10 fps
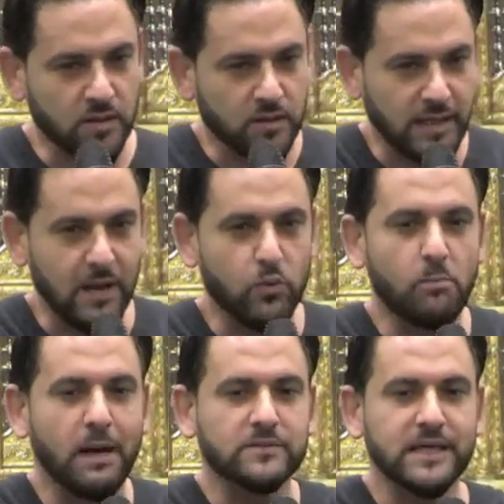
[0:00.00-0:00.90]
then I will
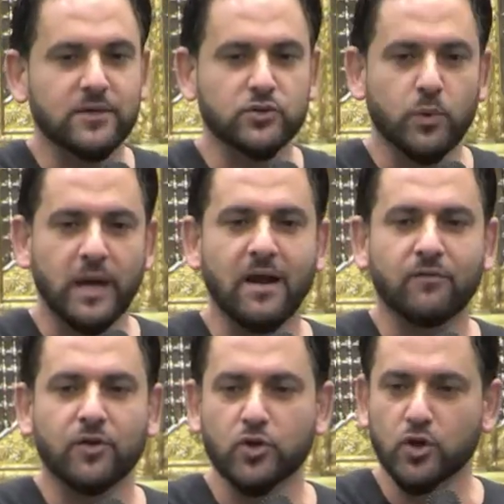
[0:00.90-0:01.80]
bow down to
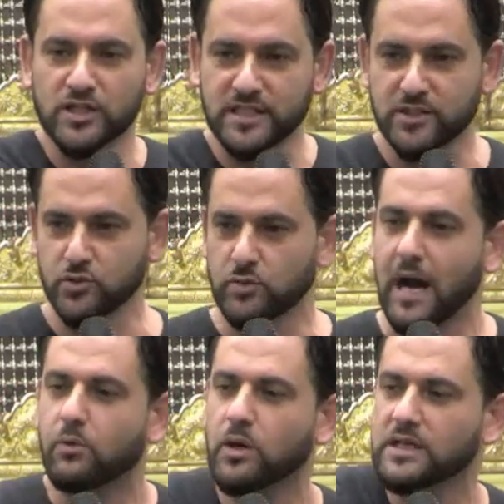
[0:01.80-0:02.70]
whatever you're listening to.
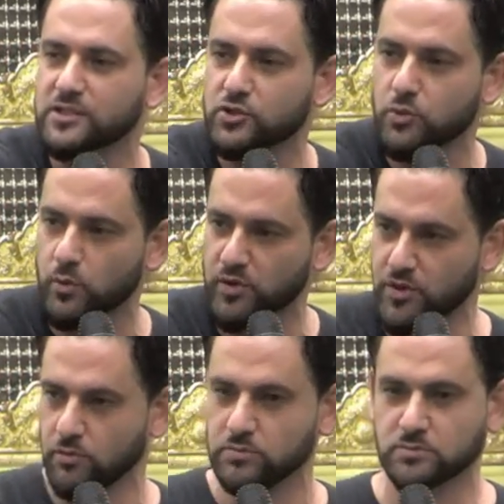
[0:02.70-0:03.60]
I will listen to it with
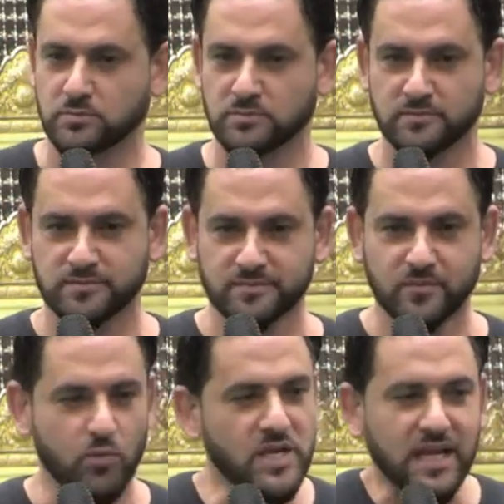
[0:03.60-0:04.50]
you.
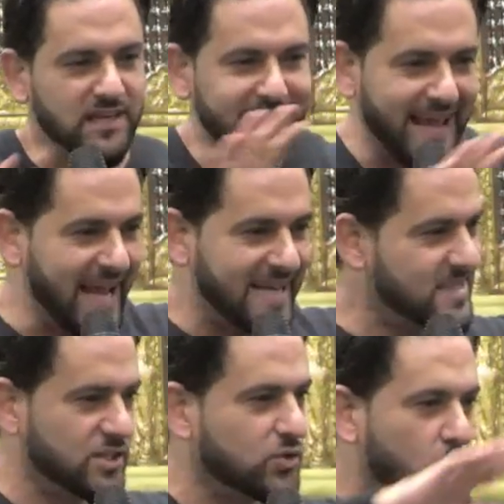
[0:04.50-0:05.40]
We can
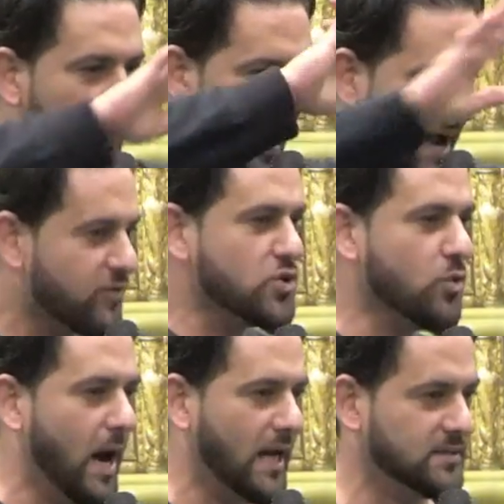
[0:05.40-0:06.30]
dance and do whatever you
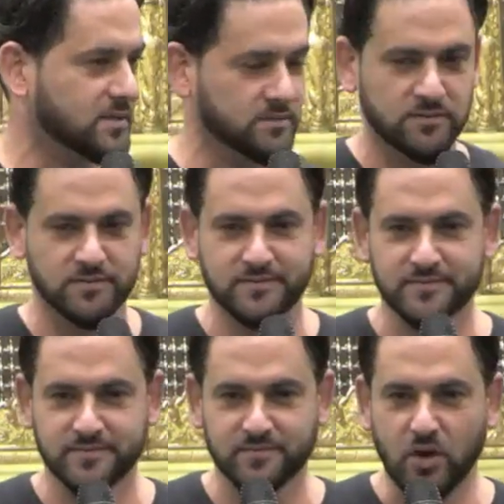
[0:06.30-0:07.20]
want.
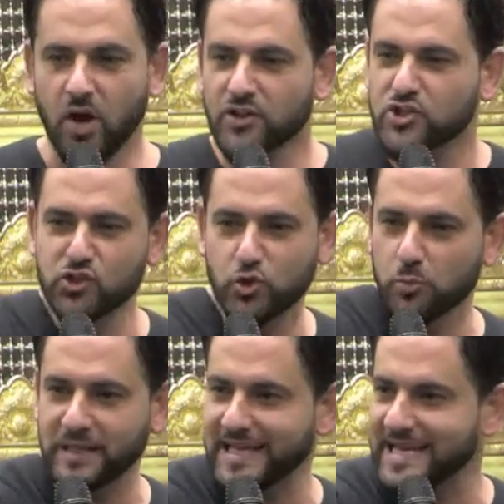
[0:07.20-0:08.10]
All the
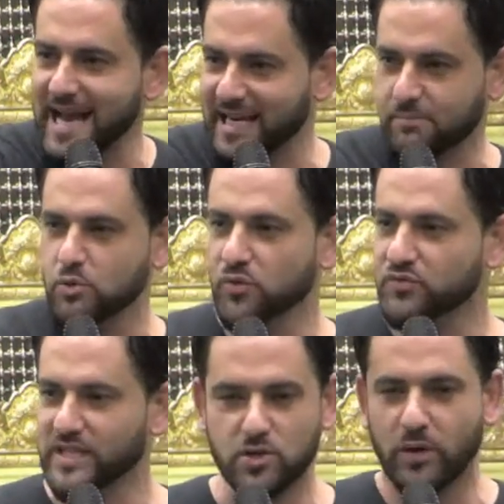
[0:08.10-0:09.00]
stupid, idiotic
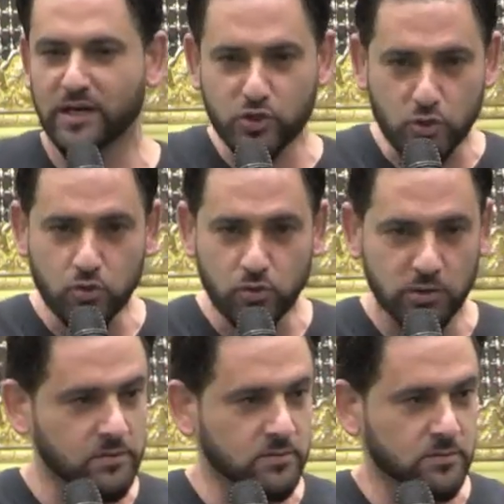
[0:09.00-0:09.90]
moves that you want to do.
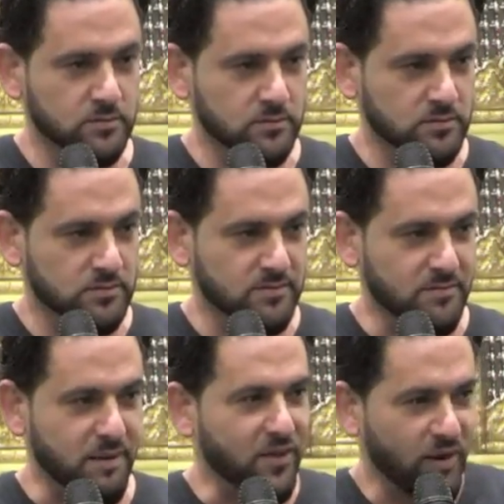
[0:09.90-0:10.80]

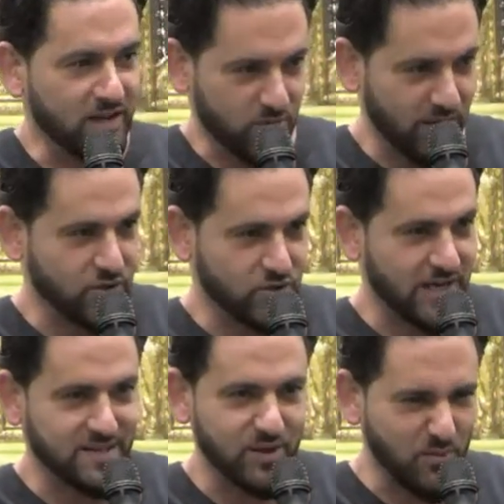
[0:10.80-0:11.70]
By the way, you want to try
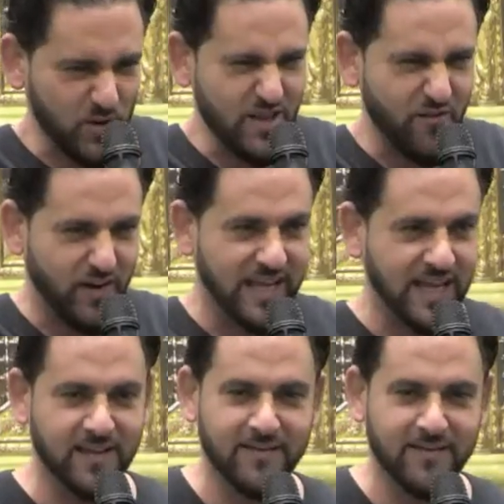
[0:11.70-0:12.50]
something really funny?